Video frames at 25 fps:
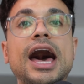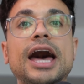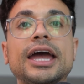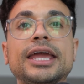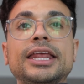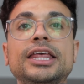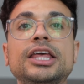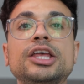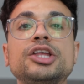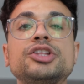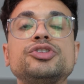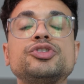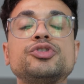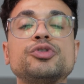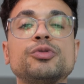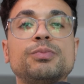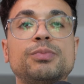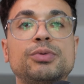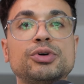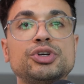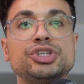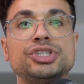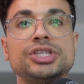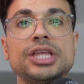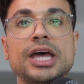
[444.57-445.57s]
I need to
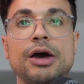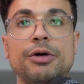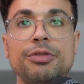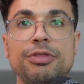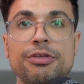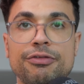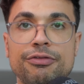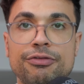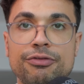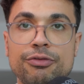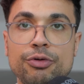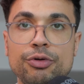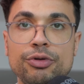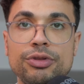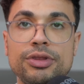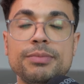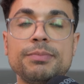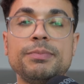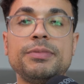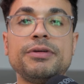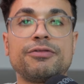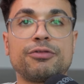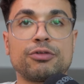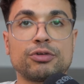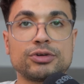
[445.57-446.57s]
push down the food
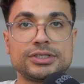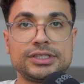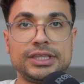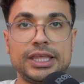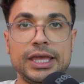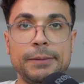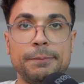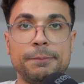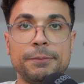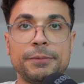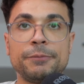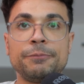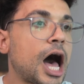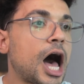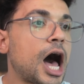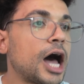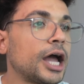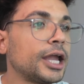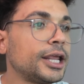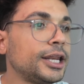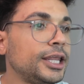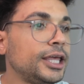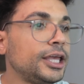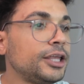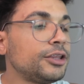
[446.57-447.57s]
before sleep.
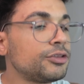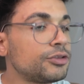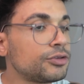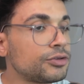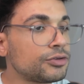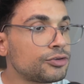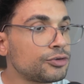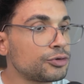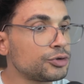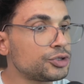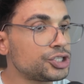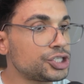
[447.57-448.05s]
I need to